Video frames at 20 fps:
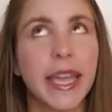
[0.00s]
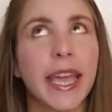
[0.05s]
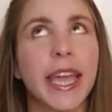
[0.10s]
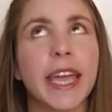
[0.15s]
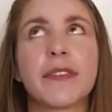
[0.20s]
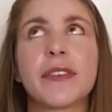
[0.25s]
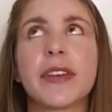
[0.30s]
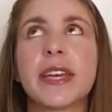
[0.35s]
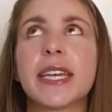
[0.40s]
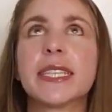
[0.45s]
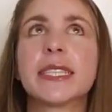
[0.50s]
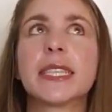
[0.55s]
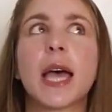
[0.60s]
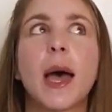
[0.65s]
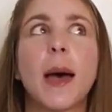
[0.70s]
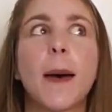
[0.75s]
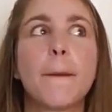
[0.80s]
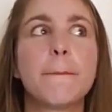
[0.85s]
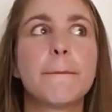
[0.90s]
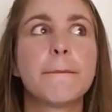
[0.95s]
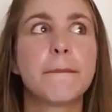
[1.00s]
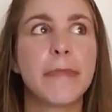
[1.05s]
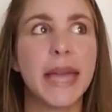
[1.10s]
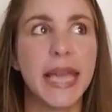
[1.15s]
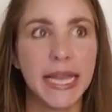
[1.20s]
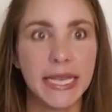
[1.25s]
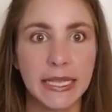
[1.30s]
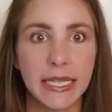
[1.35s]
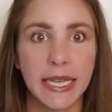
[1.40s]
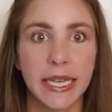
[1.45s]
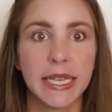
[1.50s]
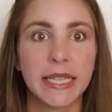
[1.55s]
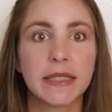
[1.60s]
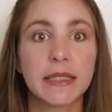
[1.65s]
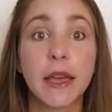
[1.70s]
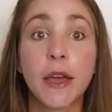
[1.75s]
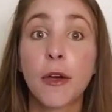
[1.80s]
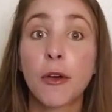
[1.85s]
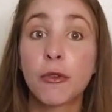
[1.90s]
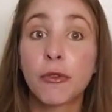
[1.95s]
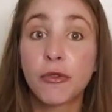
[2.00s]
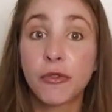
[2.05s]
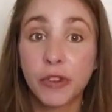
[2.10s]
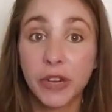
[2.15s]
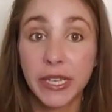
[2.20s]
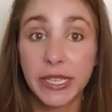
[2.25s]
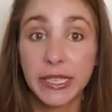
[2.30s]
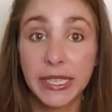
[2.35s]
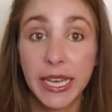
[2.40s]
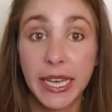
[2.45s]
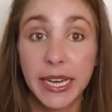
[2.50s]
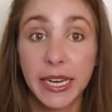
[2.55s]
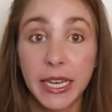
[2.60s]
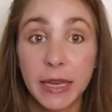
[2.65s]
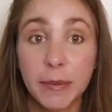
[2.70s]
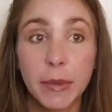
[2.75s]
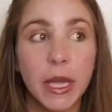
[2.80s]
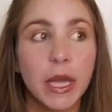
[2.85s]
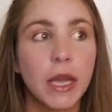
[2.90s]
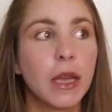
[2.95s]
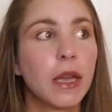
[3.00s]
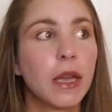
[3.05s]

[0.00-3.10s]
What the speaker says: Canva is amazing. It's free to sign up.